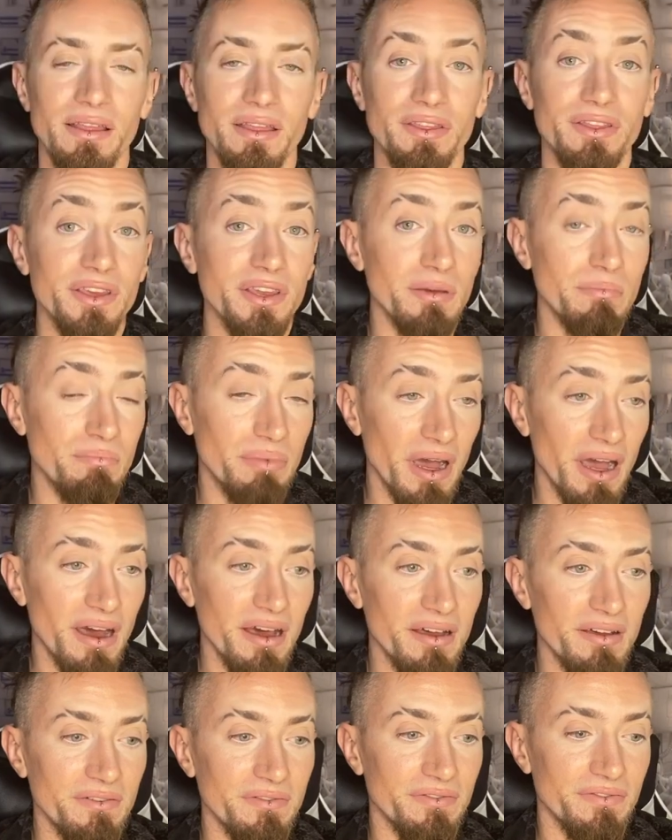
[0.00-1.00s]
The
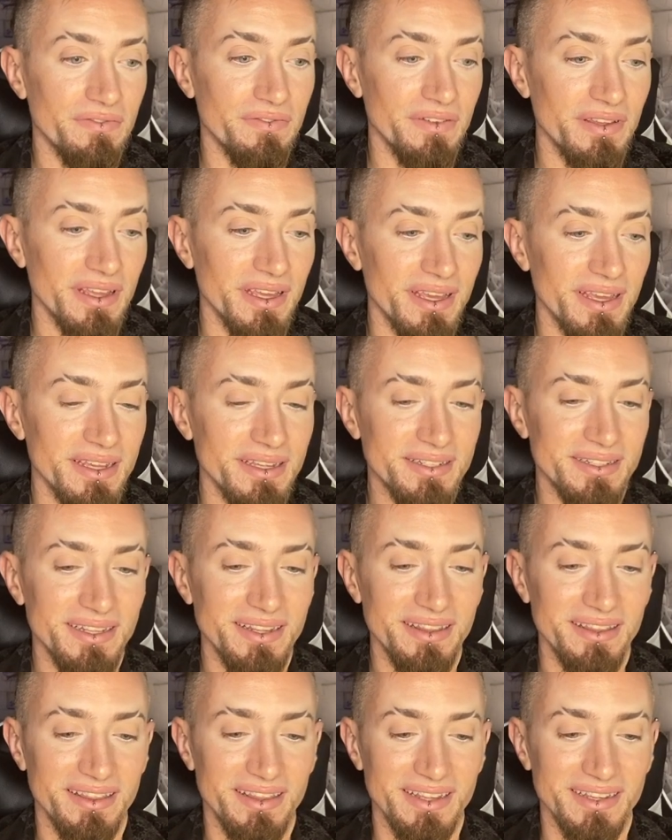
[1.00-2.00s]
above
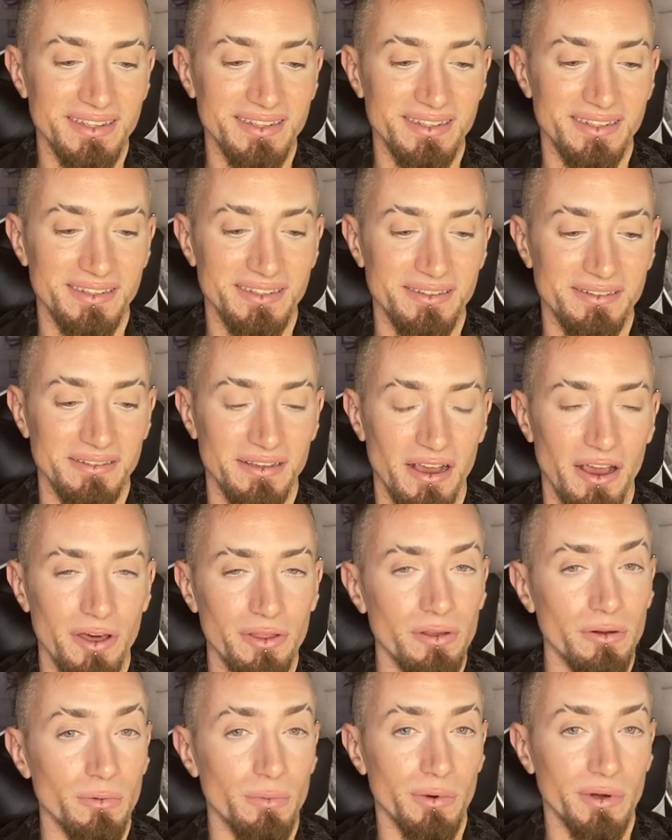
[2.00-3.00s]
isn't this
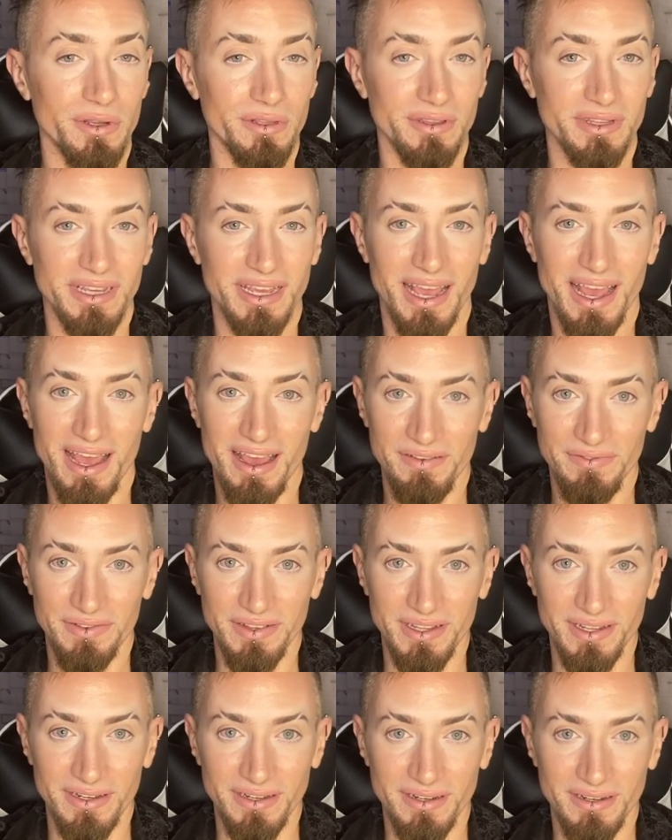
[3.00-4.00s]
otherworldly
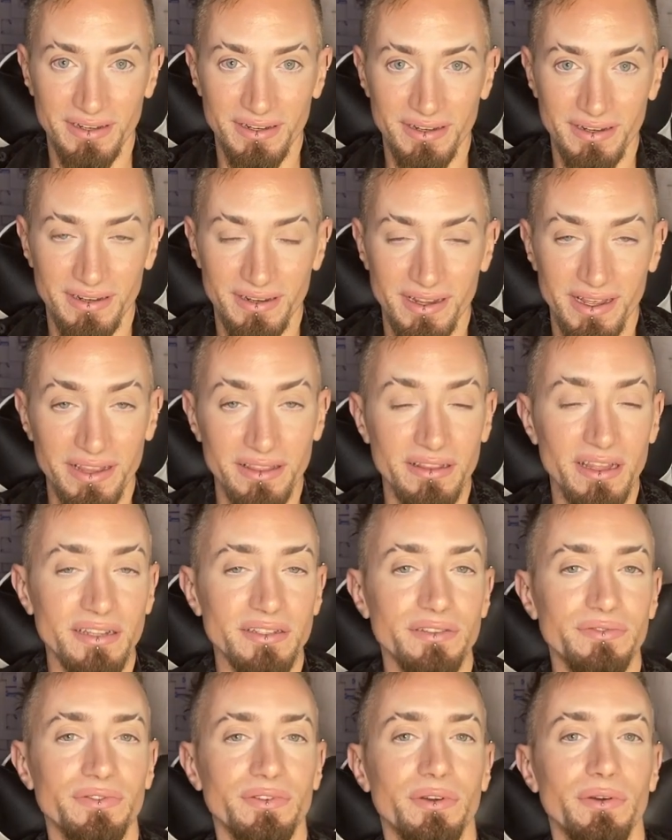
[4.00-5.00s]
heaven,
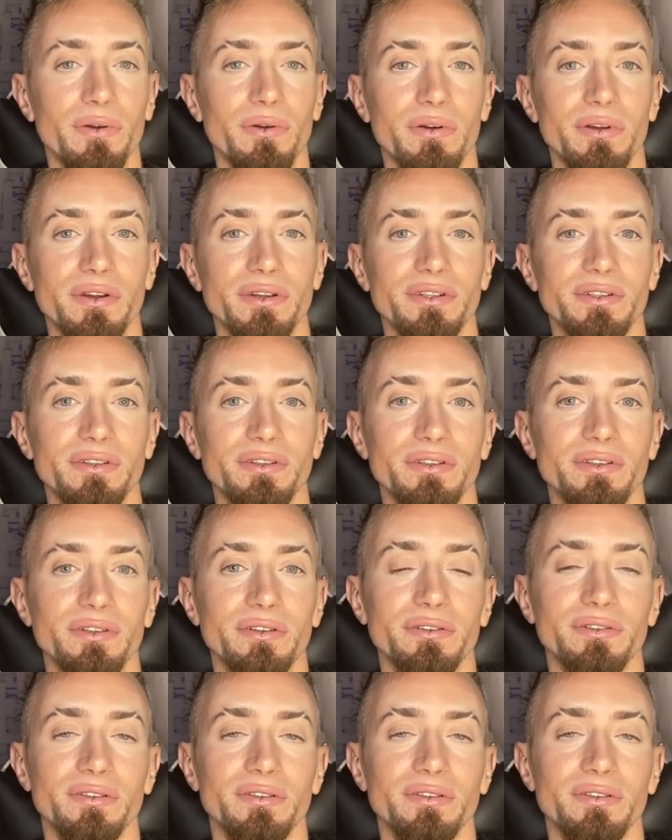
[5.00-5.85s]
unless, of course, you're